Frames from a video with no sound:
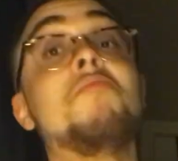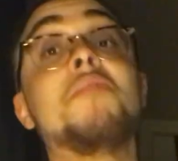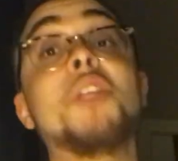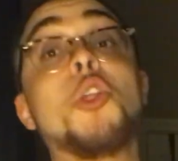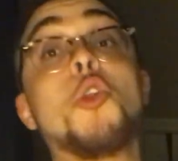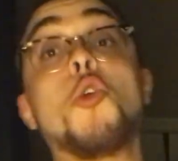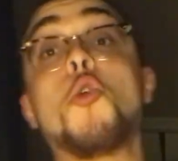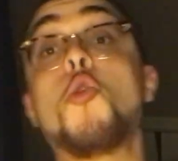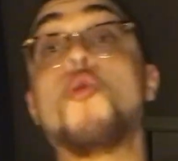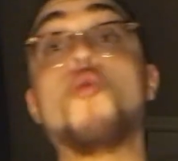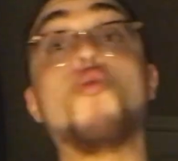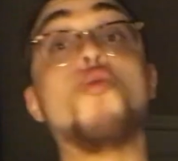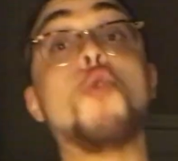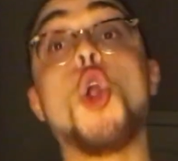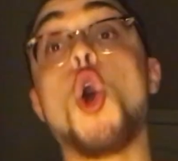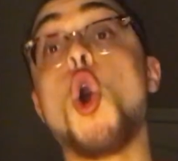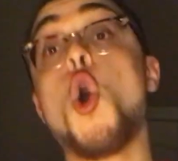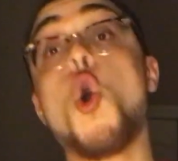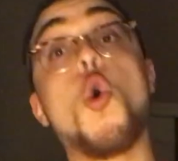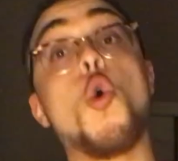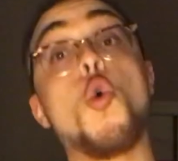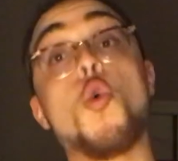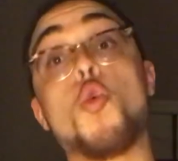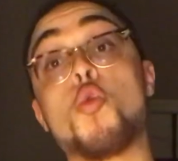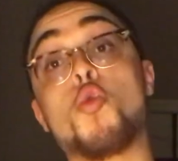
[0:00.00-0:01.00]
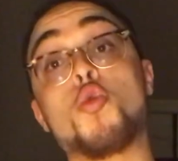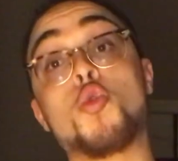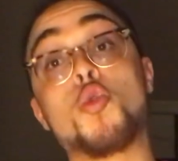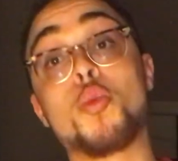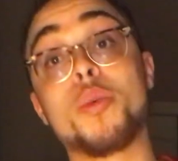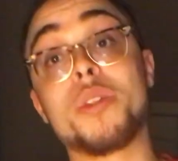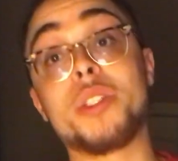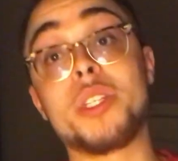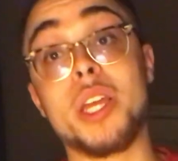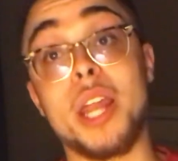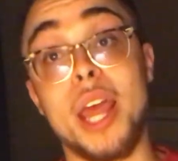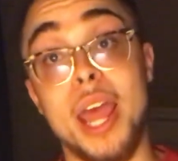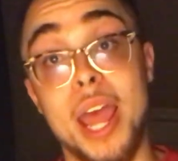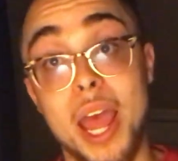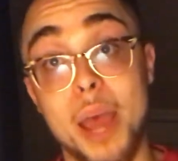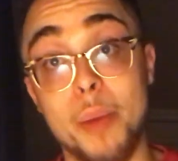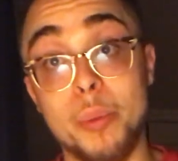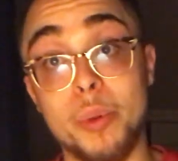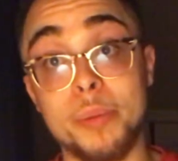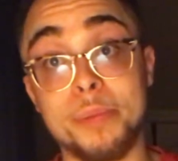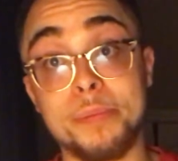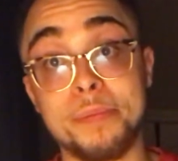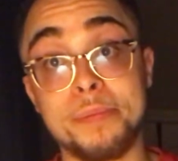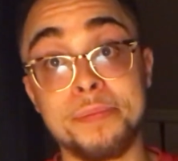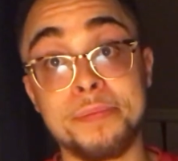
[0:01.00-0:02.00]
then who knows what's going to
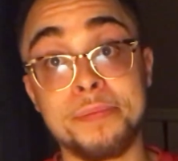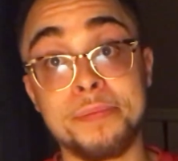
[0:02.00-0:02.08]
happen.